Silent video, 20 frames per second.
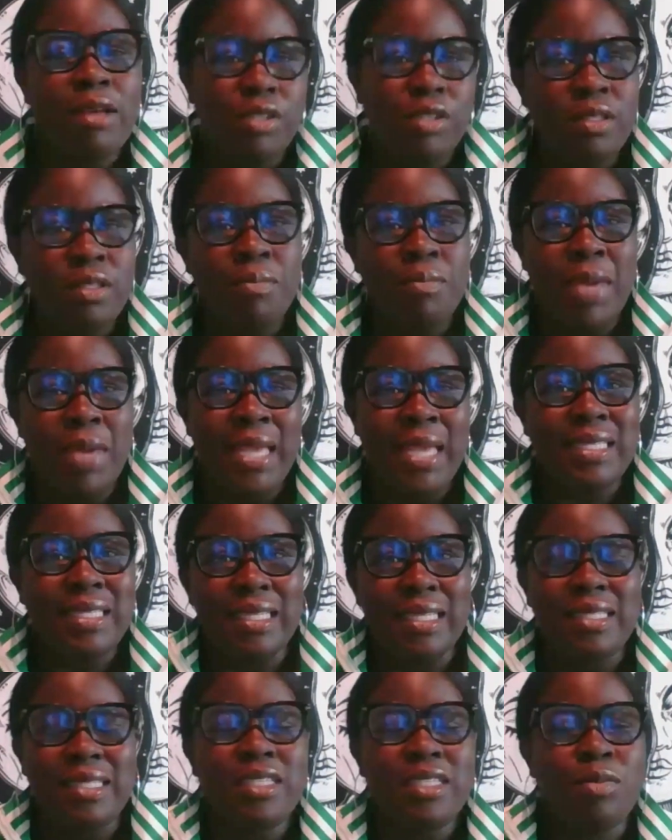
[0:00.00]
to the
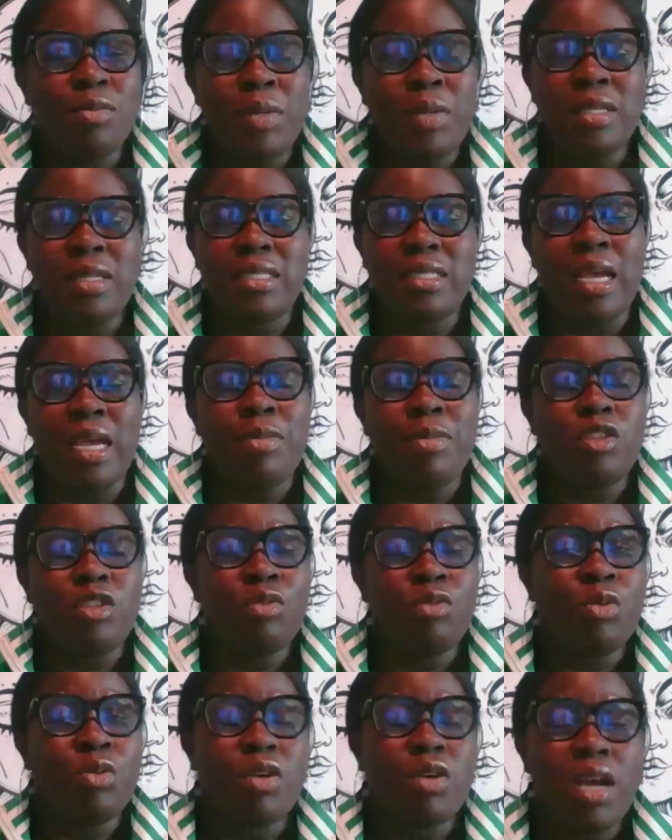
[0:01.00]
masses, this will be a time that
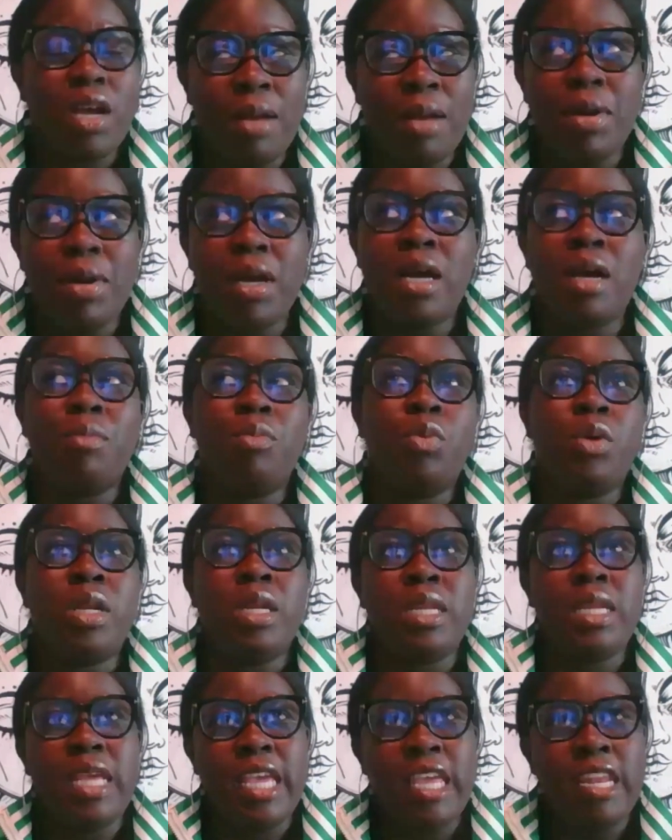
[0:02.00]
you will come up with
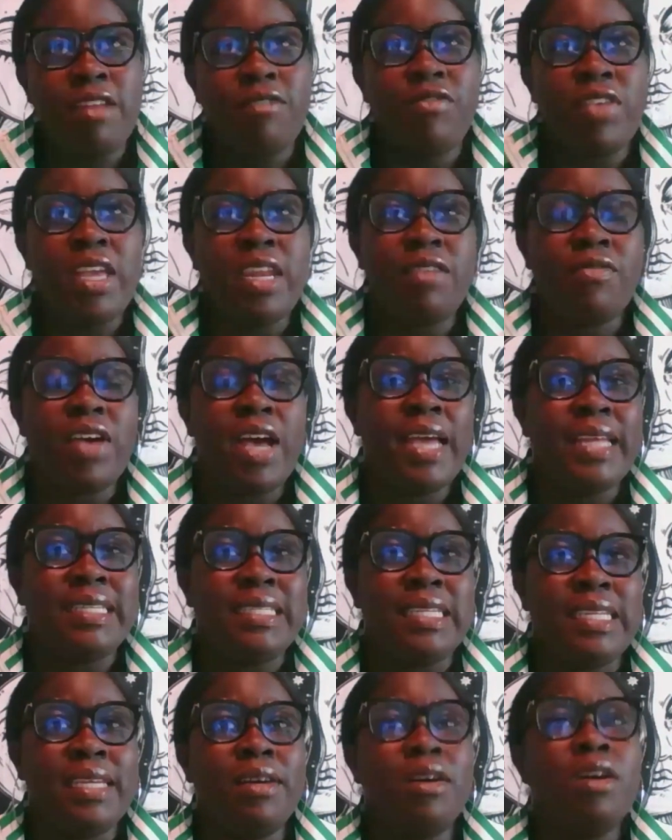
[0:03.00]
an innovative
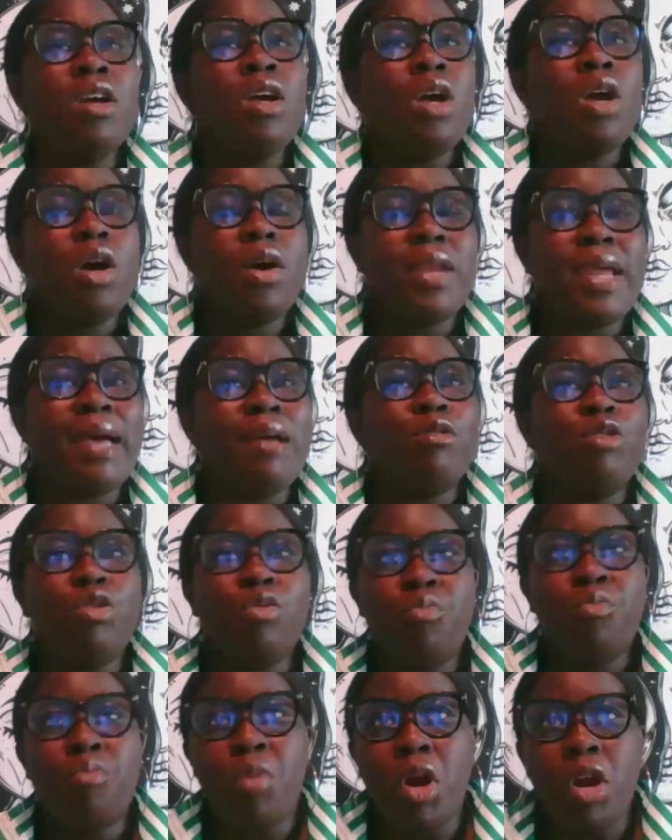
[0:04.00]
idea on how to
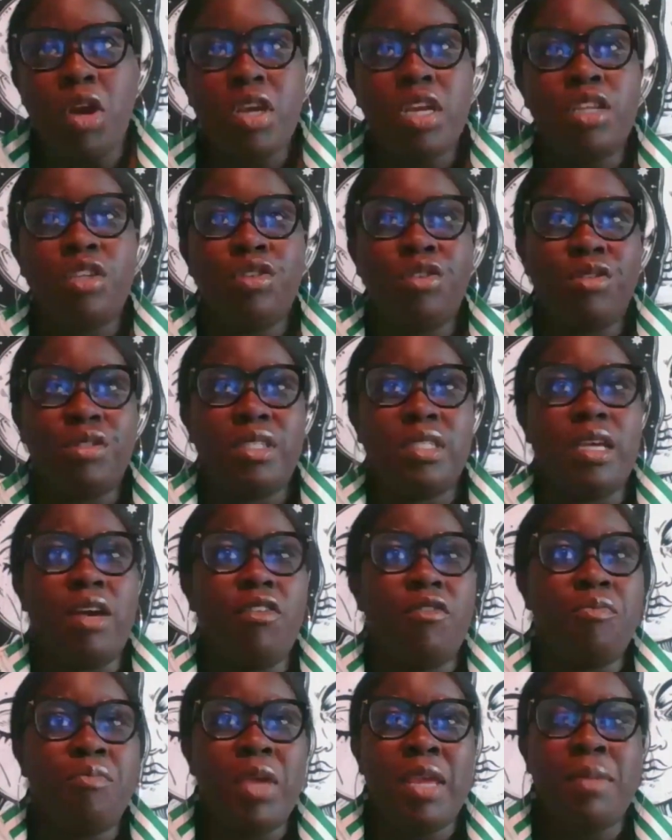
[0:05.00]
market
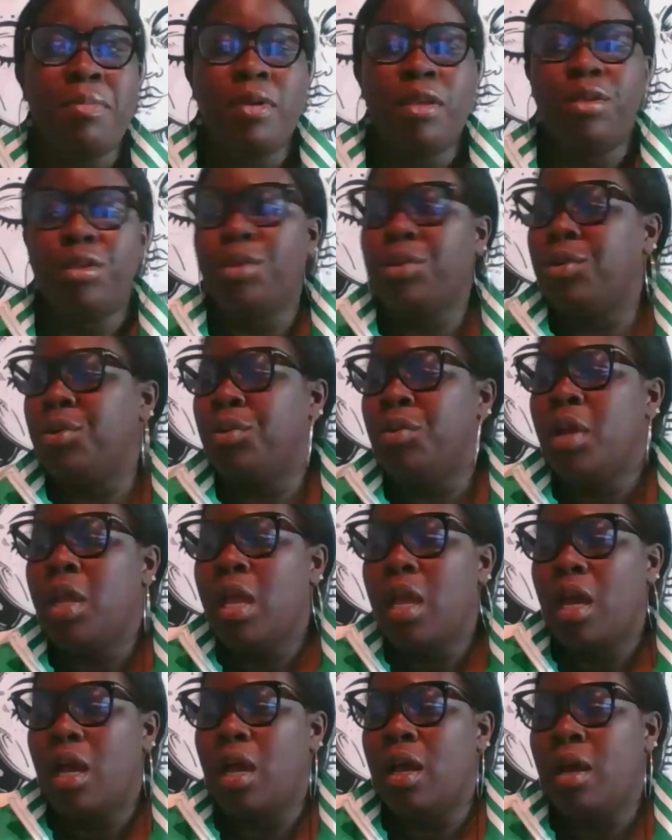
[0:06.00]
yourself, maybe through
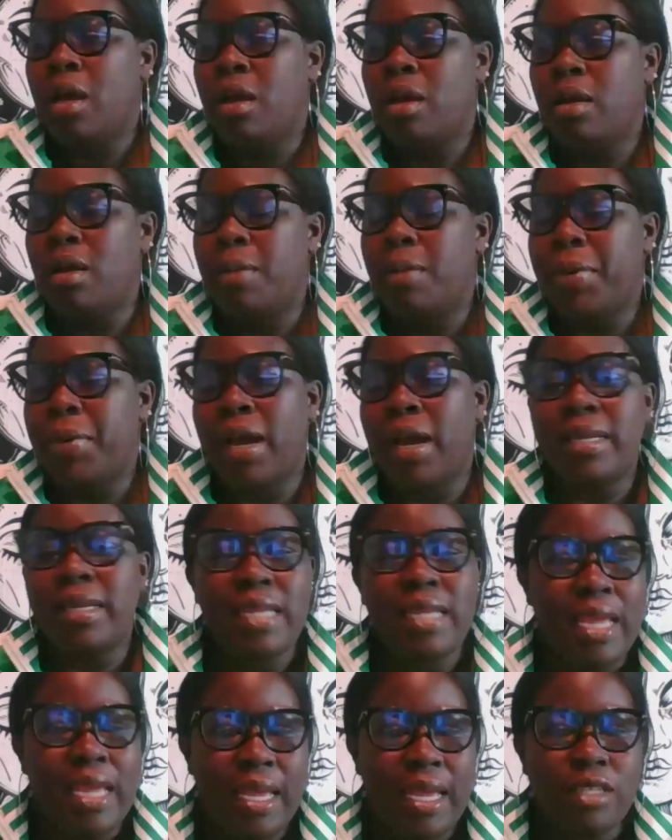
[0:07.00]
a
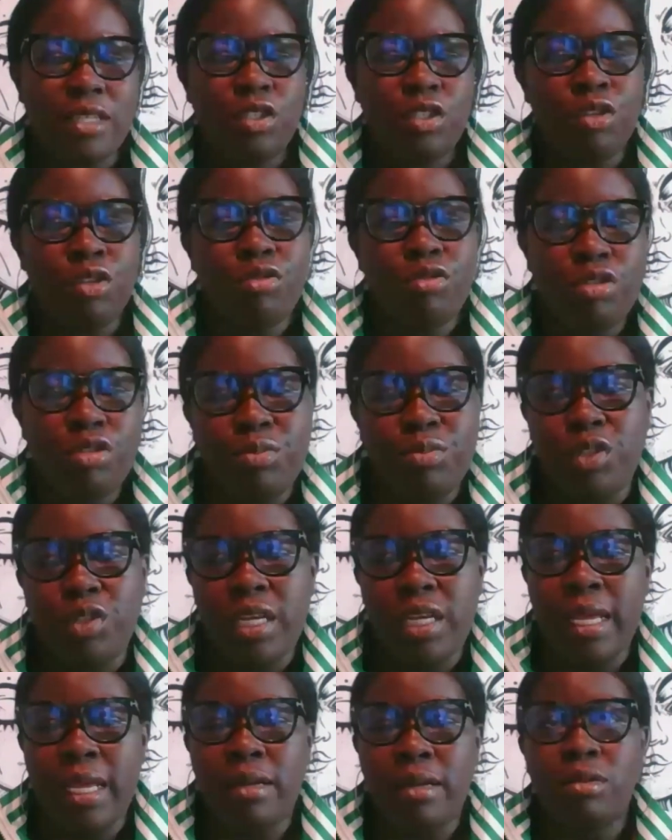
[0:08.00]
podcast, YouTube
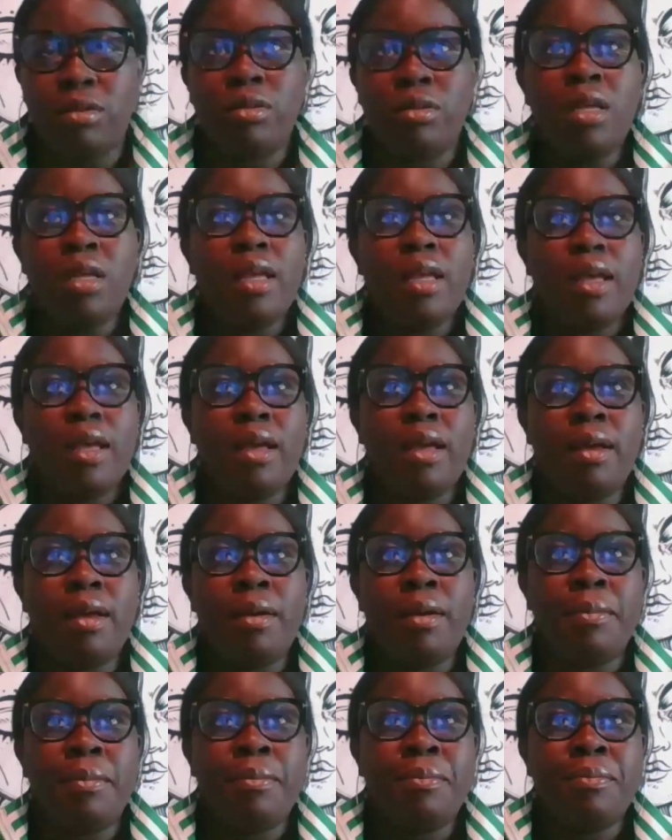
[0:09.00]
channel,
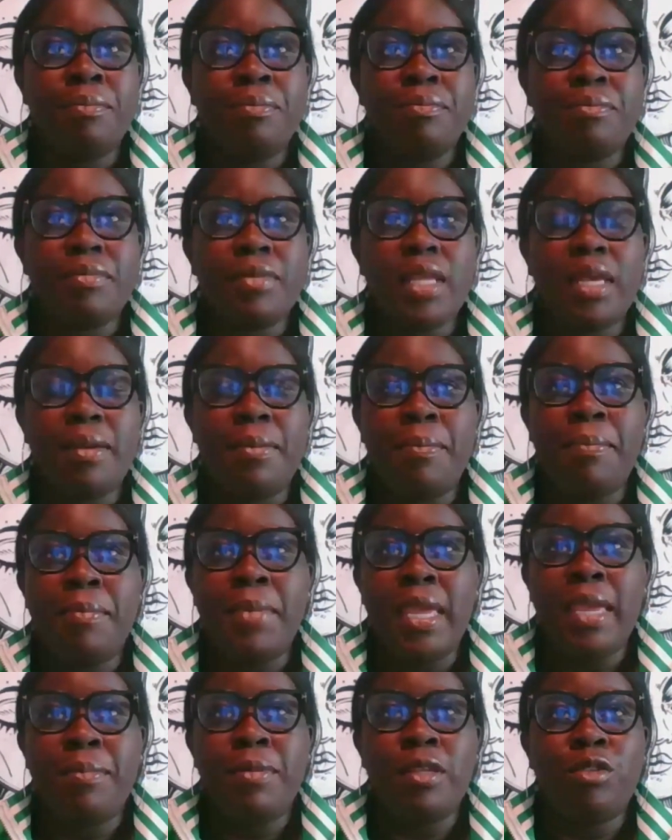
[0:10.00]
um,
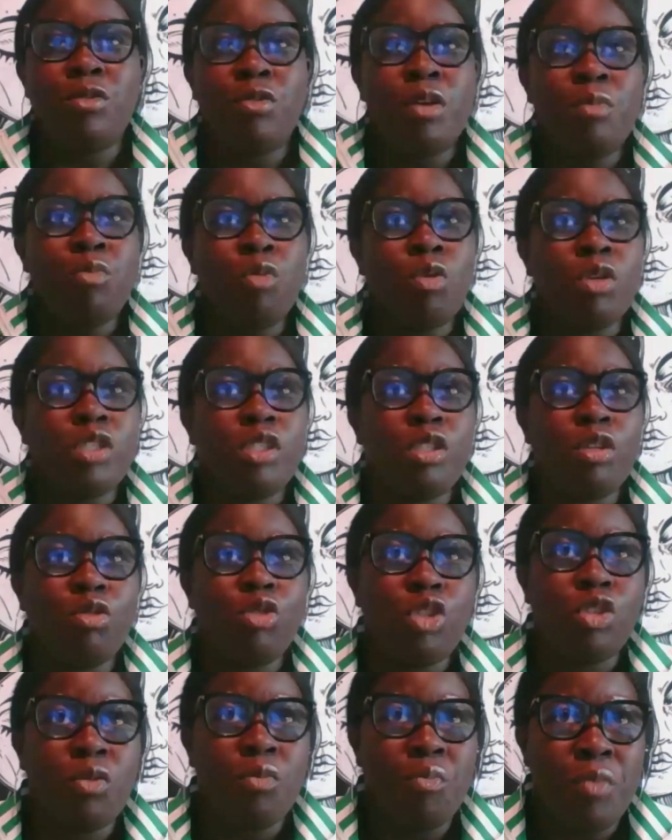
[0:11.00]
maybe doing more
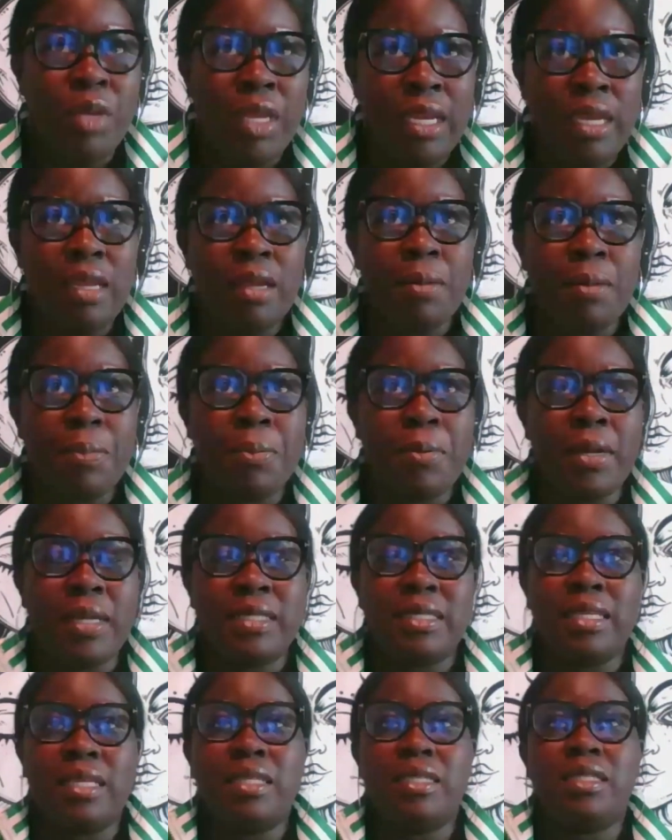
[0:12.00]
social media
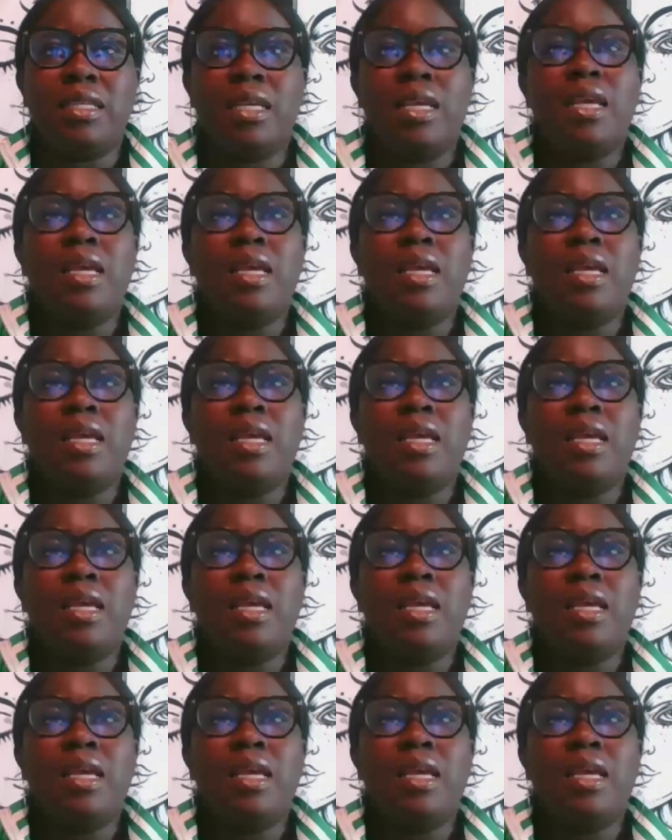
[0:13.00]
presence,